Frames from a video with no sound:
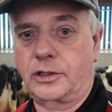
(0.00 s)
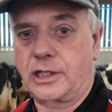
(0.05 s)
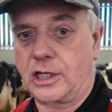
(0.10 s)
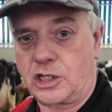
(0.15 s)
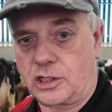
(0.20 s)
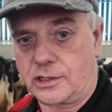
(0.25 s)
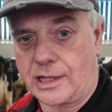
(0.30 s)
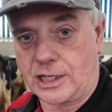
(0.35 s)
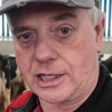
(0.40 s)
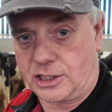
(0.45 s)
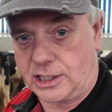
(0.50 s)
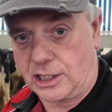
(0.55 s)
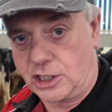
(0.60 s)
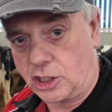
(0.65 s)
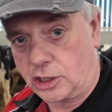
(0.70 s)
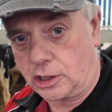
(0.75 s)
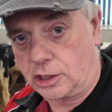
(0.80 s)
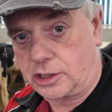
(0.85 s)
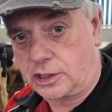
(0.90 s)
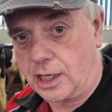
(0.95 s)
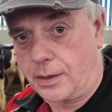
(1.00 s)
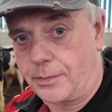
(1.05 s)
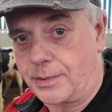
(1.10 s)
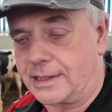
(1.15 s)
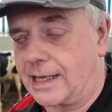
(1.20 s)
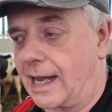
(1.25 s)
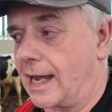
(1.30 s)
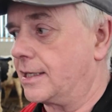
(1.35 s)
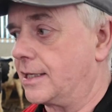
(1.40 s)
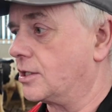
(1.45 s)
that's digital
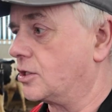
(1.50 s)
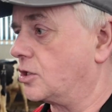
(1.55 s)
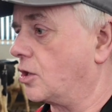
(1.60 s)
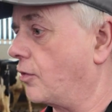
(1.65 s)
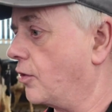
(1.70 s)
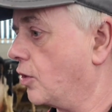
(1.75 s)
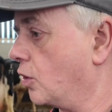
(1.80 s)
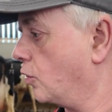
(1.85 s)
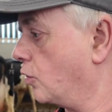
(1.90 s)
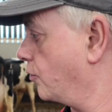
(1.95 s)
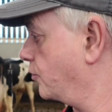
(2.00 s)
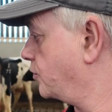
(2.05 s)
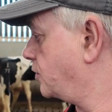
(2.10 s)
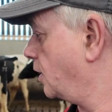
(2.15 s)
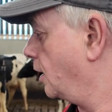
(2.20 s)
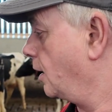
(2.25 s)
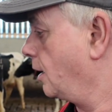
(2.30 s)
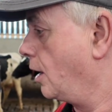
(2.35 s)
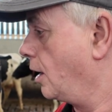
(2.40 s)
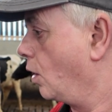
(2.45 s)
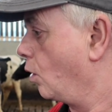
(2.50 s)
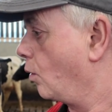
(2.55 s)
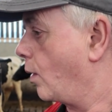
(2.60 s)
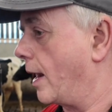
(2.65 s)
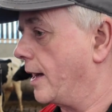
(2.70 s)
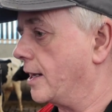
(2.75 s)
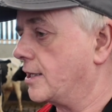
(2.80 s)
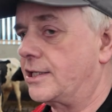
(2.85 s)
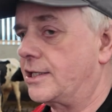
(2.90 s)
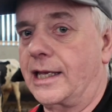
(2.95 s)
dermatitis on the hooves. We
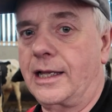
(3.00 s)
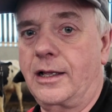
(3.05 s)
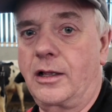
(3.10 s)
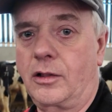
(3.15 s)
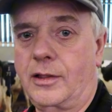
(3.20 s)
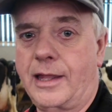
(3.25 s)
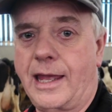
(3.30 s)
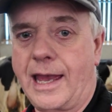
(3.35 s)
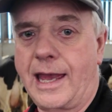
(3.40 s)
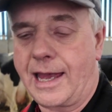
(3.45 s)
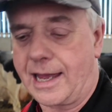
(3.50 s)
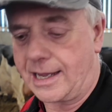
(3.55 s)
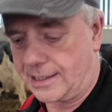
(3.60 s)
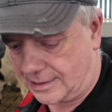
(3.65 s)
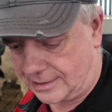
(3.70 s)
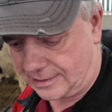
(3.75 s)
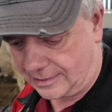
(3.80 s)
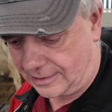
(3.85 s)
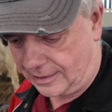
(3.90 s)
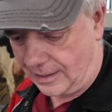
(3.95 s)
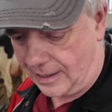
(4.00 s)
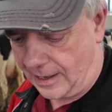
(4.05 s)
hadn't a single case.